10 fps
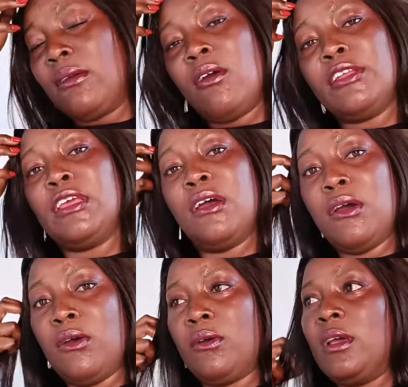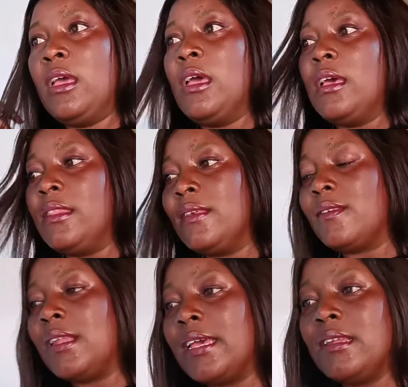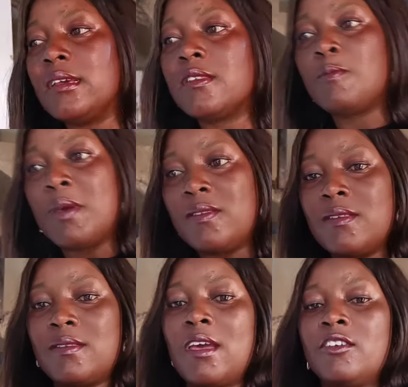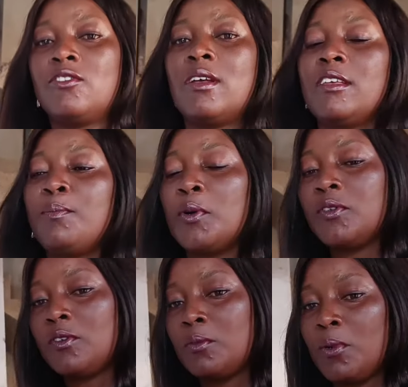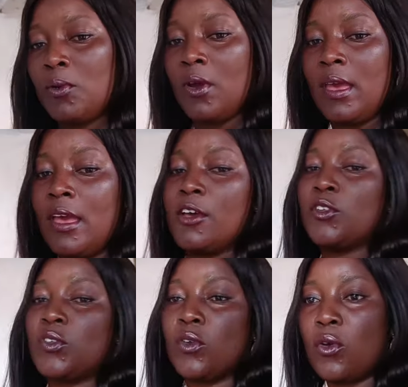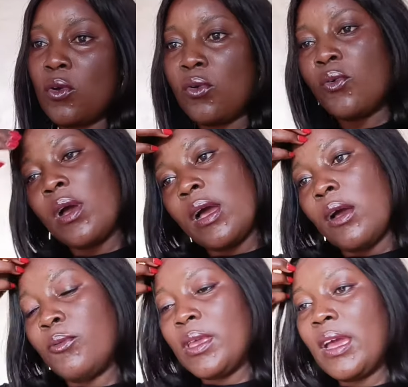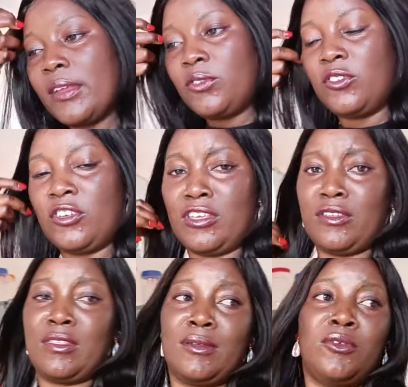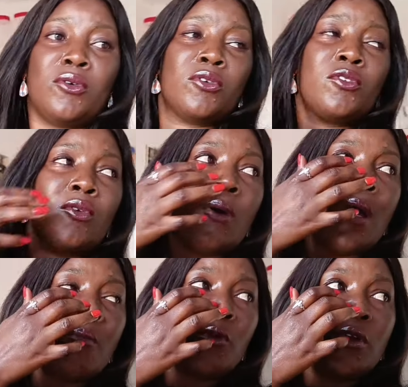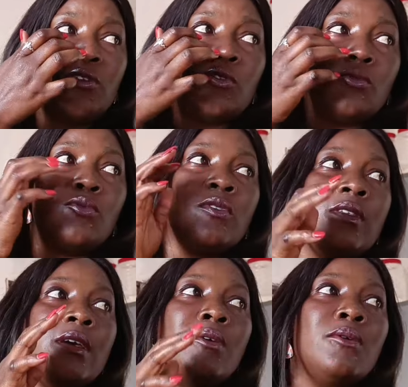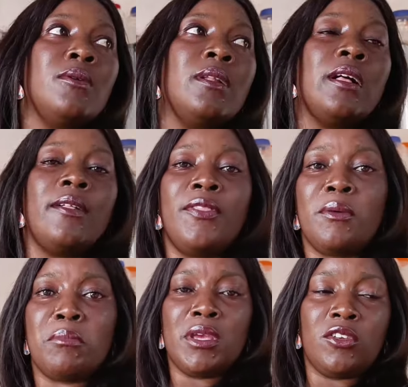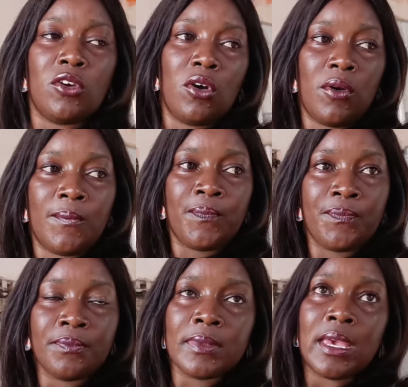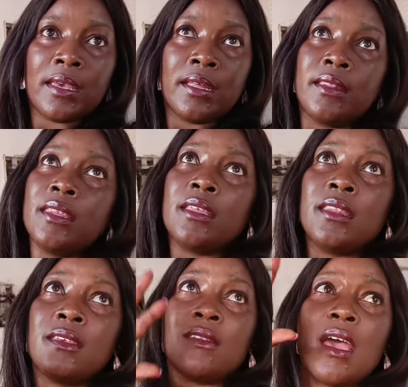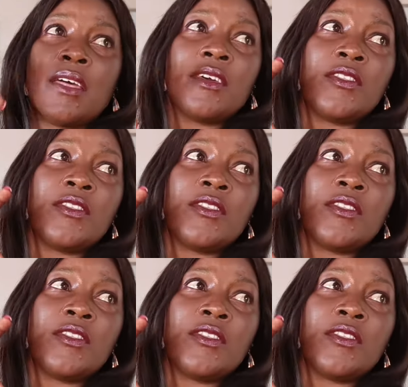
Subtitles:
oh no, the sliding space is actually possible. So we had to change the door. So I'm going to sell the metal, these other